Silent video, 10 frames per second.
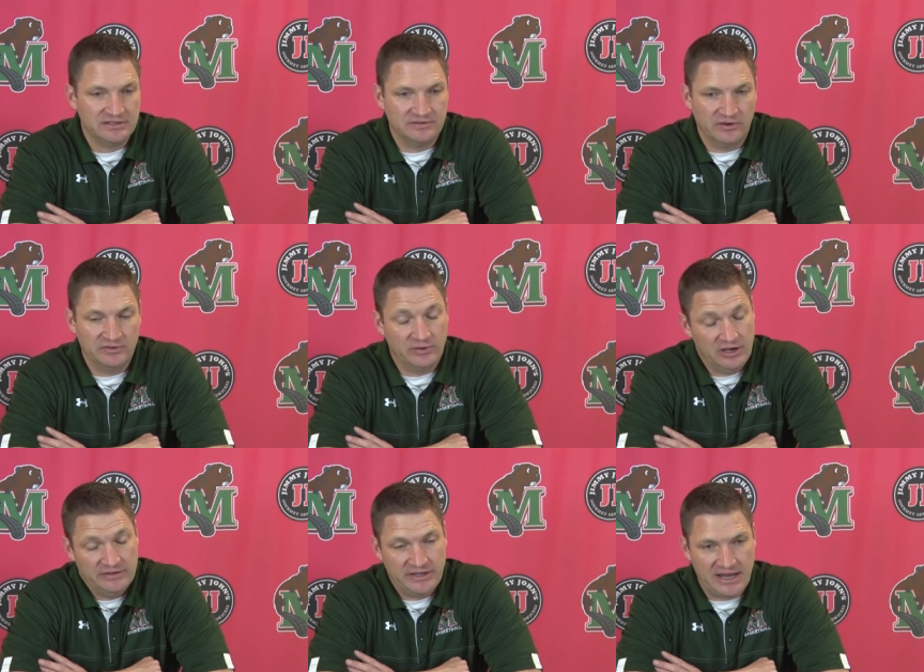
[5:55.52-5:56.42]
don't do
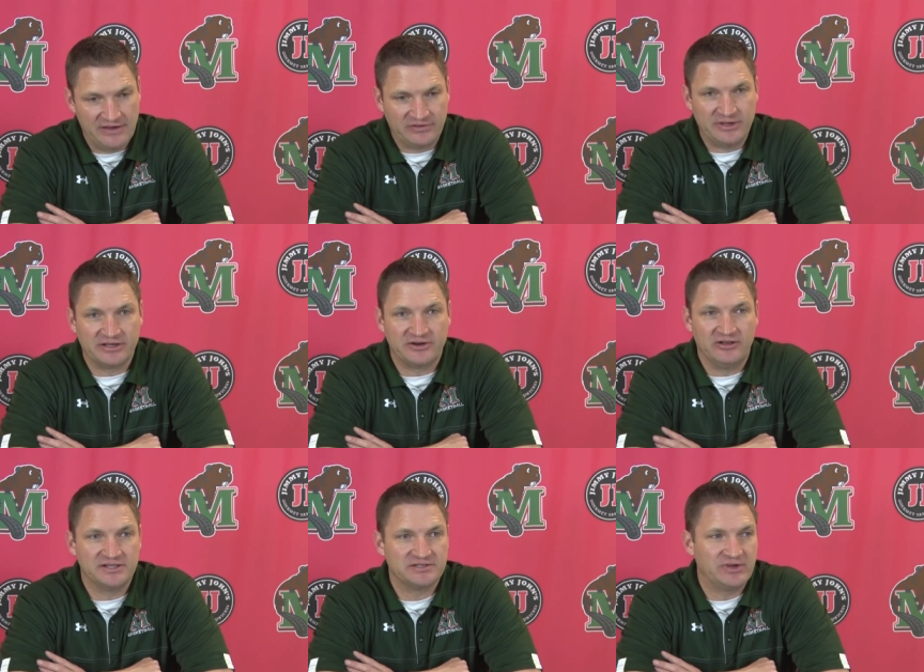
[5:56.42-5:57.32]
well. And then I have to make a
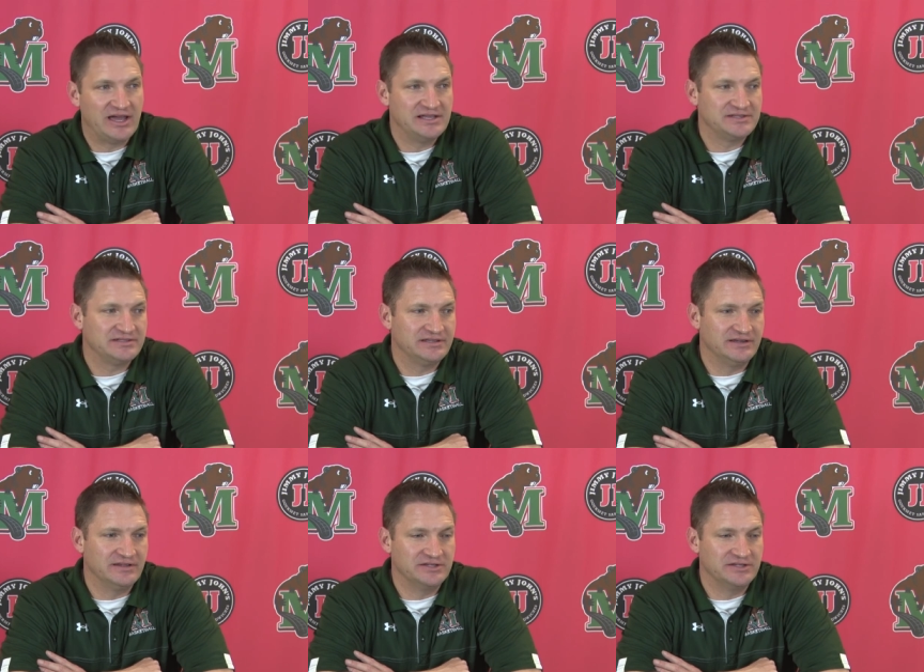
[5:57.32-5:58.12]
call on some guys and,